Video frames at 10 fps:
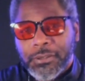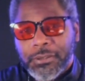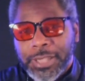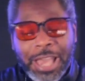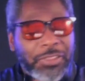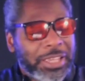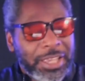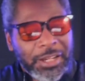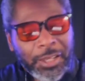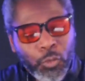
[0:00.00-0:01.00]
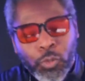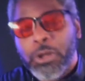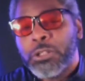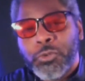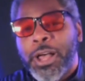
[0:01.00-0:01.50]
Kathleen Kennedy
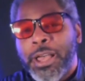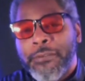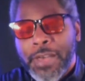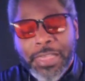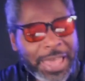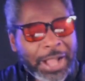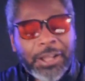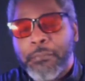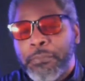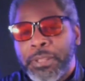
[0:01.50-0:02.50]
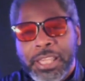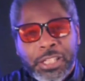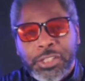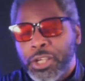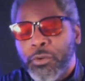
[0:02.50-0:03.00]
will drive that company
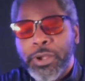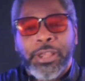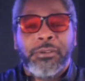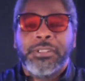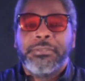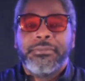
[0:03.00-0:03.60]
into the ground.